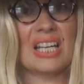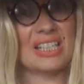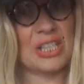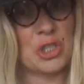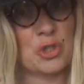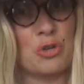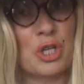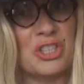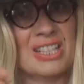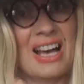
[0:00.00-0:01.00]
it's a
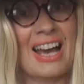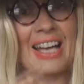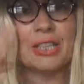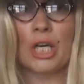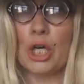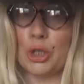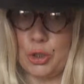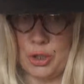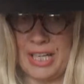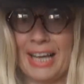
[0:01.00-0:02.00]
strong sign
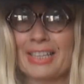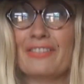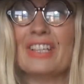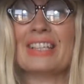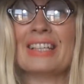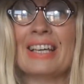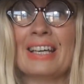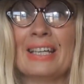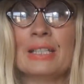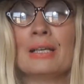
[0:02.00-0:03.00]
you're not fitting
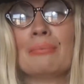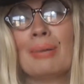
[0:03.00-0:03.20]
in,